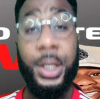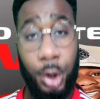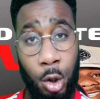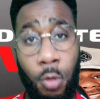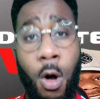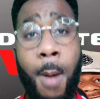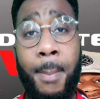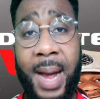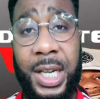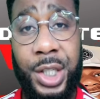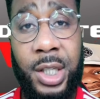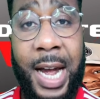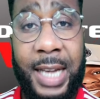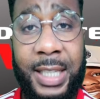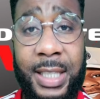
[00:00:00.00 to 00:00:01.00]
Do you know what
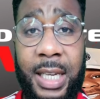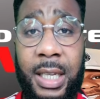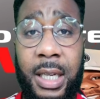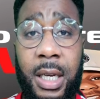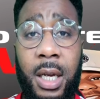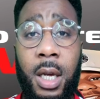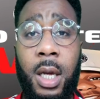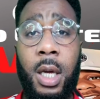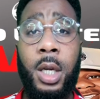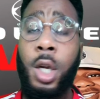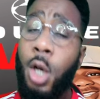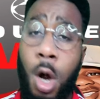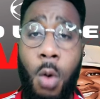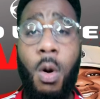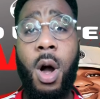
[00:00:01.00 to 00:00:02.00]
Manchester United said? You
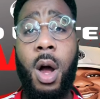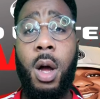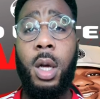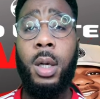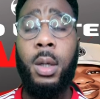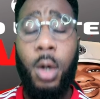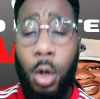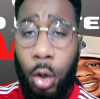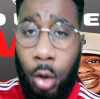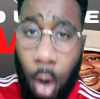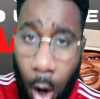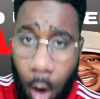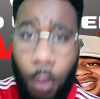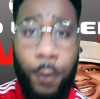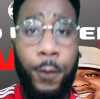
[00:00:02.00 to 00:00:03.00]
know what?
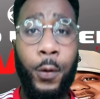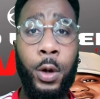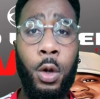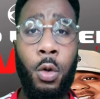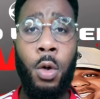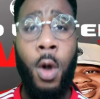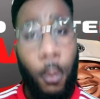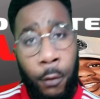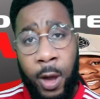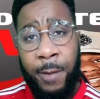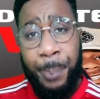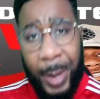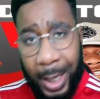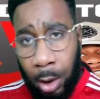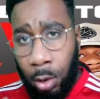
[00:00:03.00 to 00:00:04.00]
Cool for you.
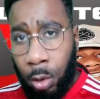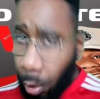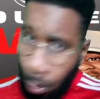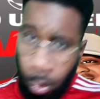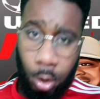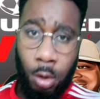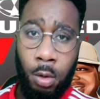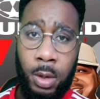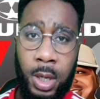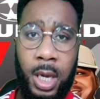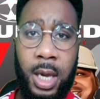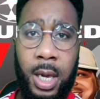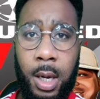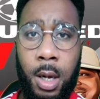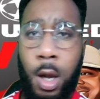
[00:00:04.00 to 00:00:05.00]
We've been good all
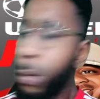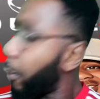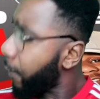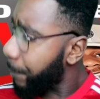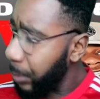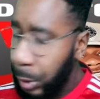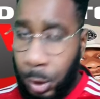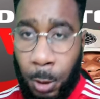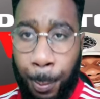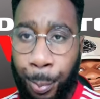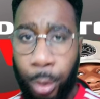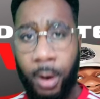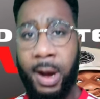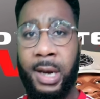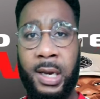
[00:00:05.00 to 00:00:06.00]
year. We've been
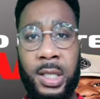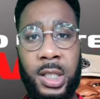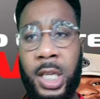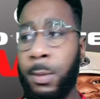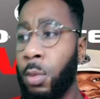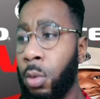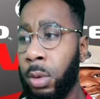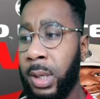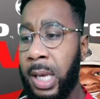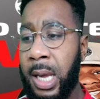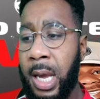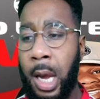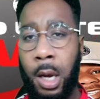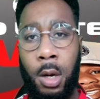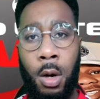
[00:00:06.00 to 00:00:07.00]
supporting this team all
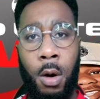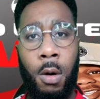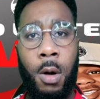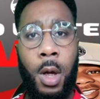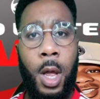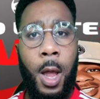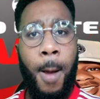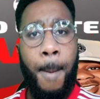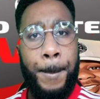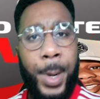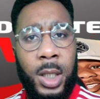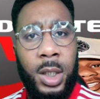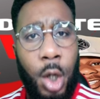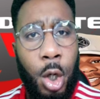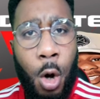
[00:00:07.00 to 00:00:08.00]
year, you know.
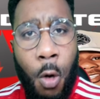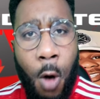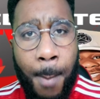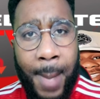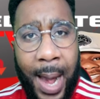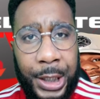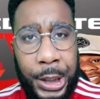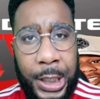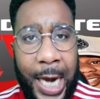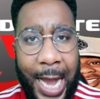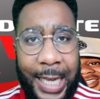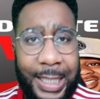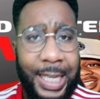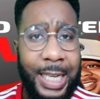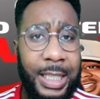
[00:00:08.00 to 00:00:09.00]
But you know what Manchester
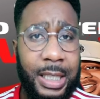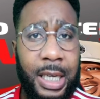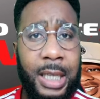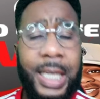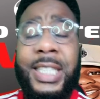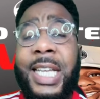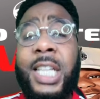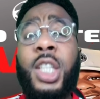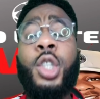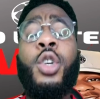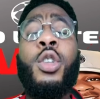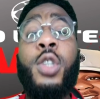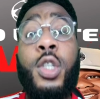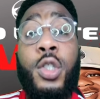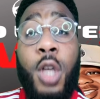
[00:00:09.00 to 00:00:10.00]
United did? They said,
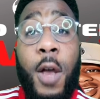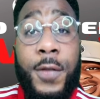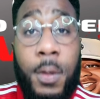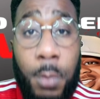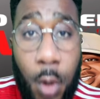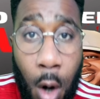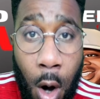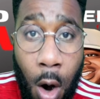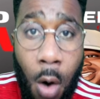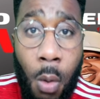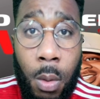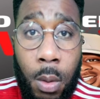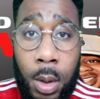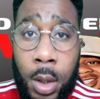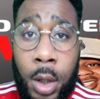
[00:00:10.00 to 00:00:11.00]
you deserve some coal.
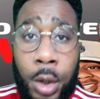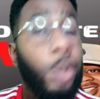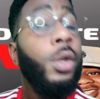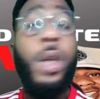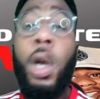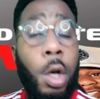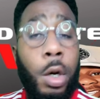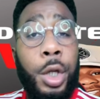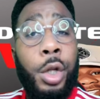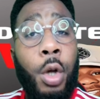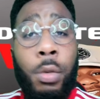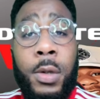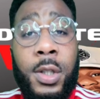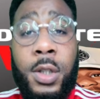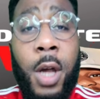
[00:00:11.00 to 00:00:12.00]
No, you
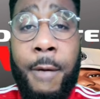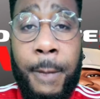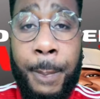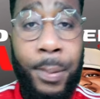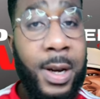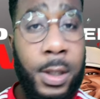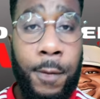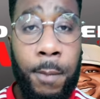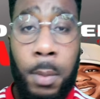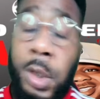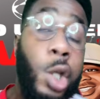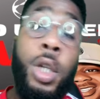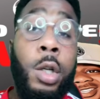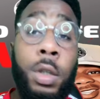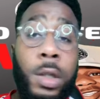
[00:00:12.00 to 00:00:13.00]
don't deserve a present from me.
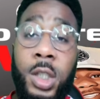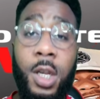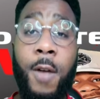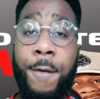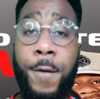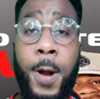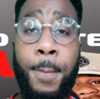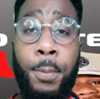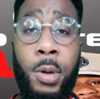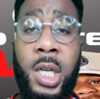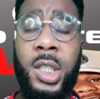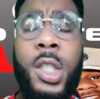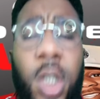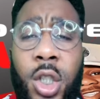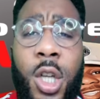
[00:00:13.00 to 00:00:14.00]
You don't deserve 3
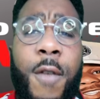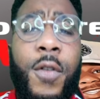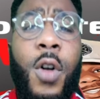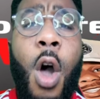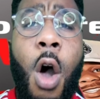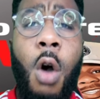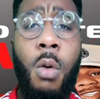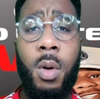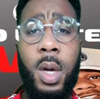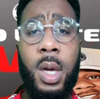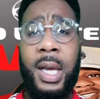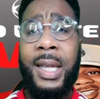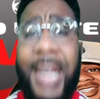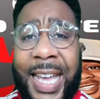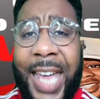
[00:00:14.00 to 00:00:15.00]
points. You deserve coal.
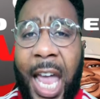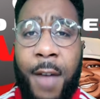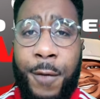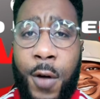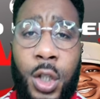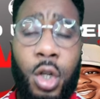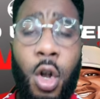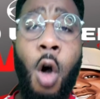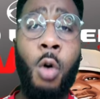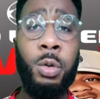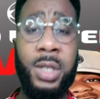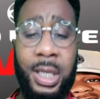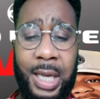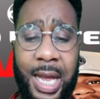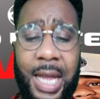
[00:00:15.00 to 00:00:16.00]
They gave us coal
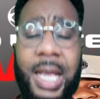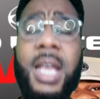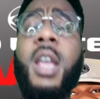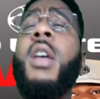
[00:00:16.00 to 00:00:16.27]
today.